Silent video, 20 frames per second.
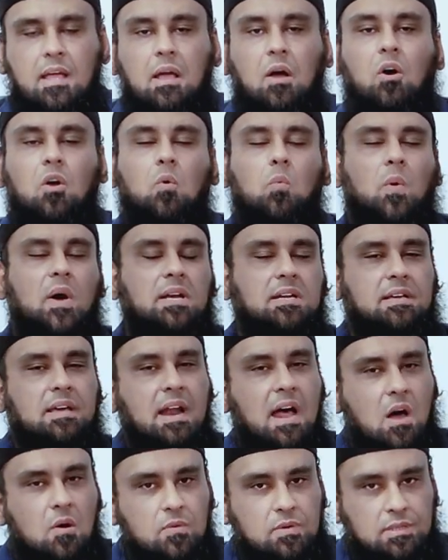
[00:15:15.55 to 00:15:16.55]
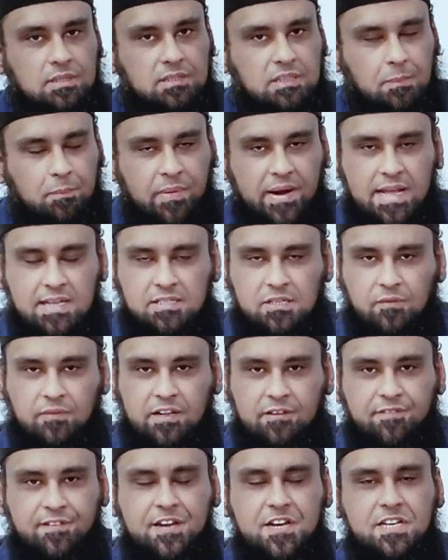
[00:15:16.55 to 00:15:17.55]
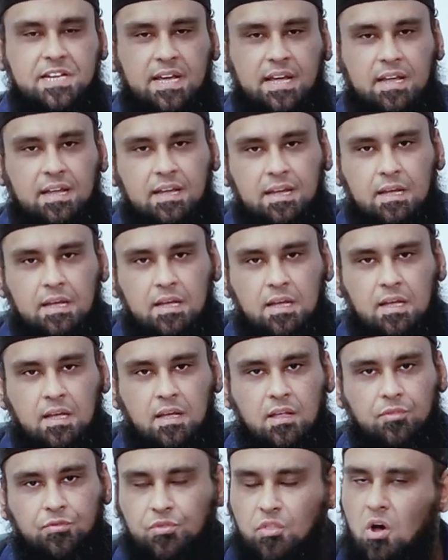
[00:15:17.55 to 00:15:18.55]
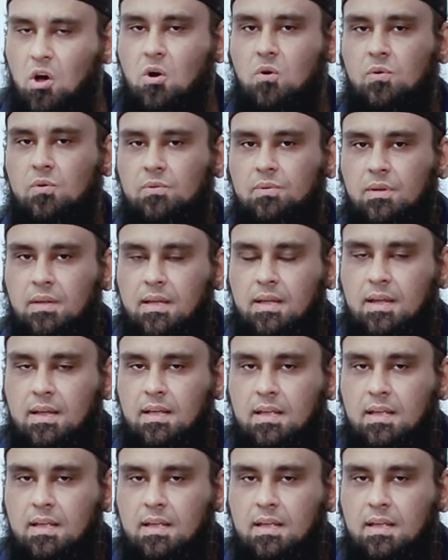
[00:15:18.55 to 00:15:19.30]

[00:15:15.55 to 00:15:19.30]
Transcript: On what grounds? The praise of divinity? No.